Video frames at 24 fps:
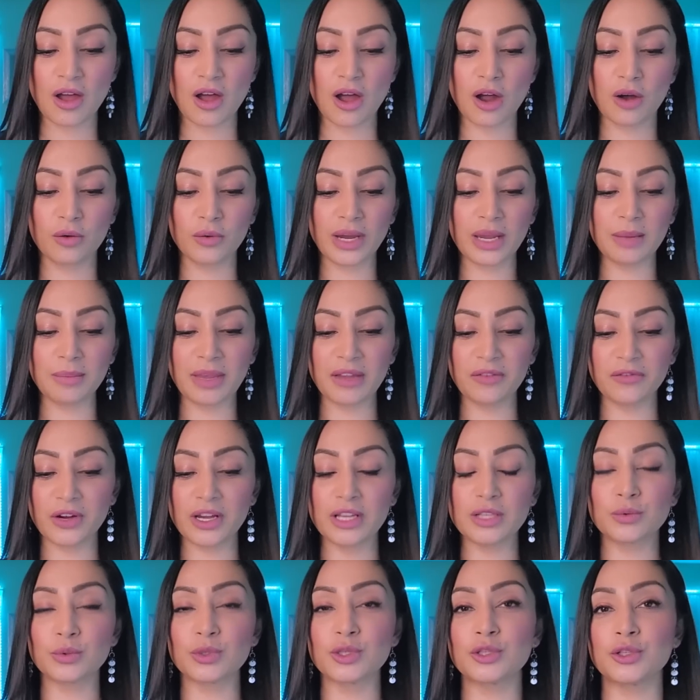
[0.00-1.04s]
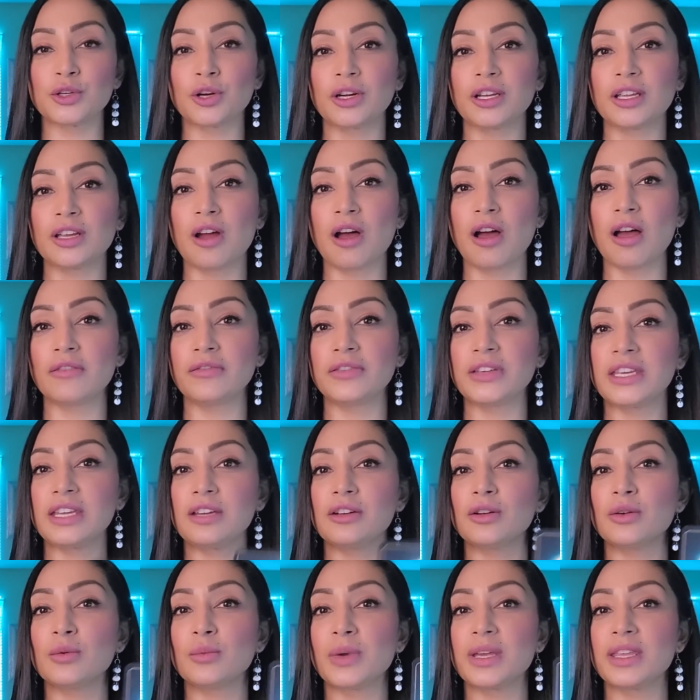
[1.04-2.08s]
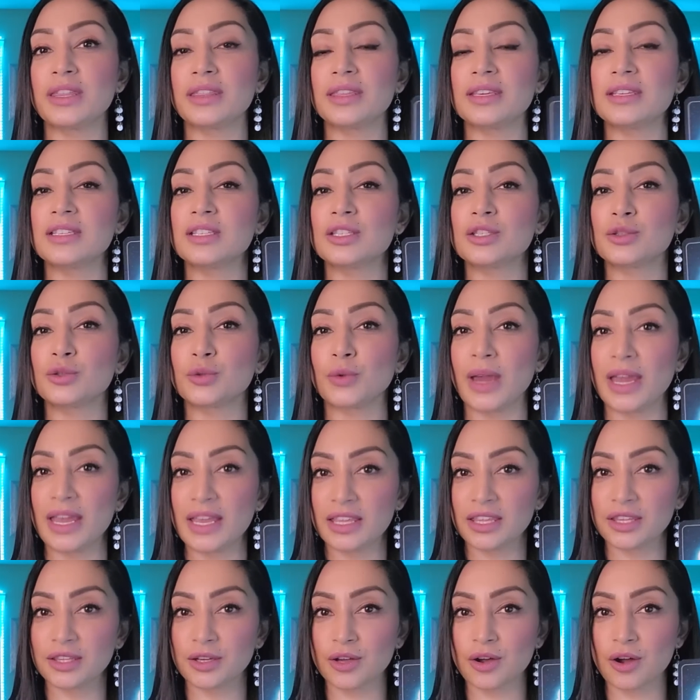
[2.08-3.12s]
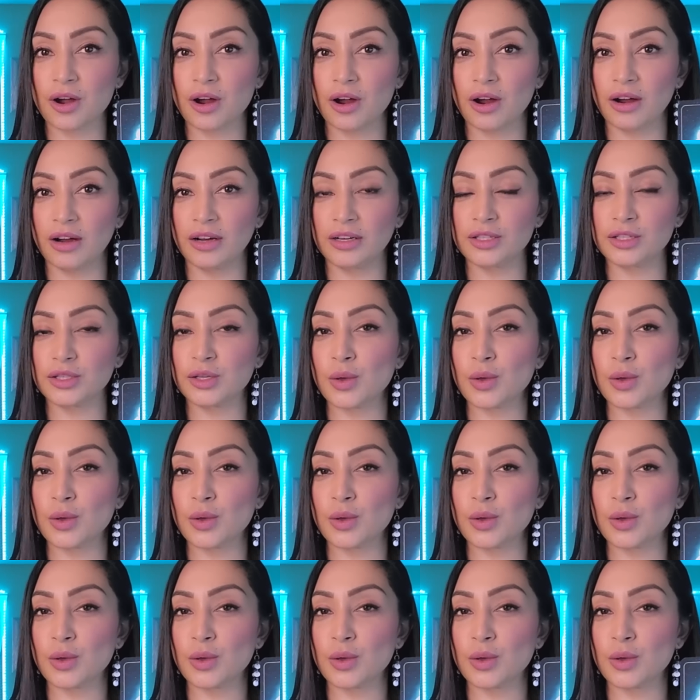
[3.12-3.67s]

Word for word: All right, my friends, we're starting off here with the strength card.